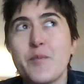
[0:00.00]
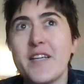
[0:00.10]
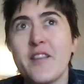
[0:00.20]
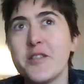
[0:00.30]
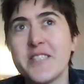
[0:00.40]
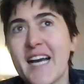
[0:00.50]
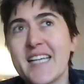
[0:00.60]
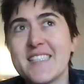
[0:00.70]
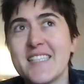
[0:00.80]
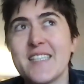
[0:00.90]
really
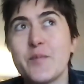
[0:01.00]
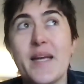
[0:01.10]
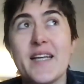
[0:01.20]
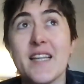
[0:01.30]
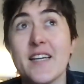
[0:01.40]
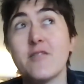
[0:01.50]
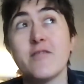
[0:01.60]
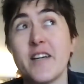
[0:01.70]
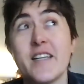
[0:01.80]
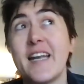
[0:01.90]
enthusiastic and make it like a
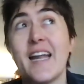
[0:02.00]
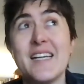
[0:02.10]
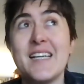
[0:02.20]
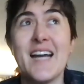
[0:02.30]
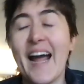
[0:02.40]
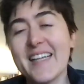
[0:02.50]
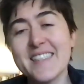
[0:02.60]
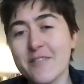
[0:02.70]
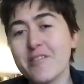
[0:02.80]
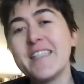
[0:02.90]
fun
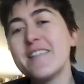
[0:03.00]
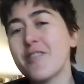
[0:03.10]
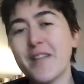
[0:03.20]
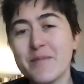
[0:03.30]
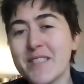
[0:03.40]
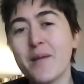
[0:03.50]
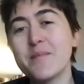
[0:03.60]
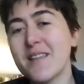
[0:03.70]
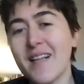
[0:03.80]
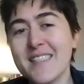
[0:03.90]
activity for them to come
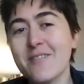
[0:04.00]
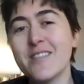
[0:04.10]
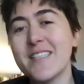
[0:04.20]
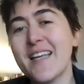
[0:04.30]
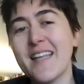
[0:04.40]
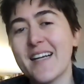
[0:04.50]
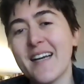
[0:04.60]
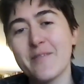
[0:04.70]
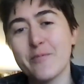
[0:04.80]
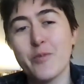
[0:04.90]
to class every day, that
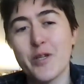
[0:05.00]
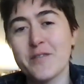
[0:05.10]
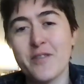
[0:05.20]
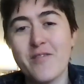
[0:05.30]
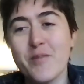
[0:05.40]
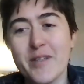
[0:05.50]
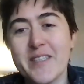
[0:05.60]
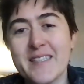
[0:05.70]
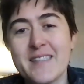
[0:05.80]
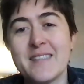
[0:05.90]
kind of works for
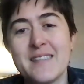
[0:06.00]
everybody.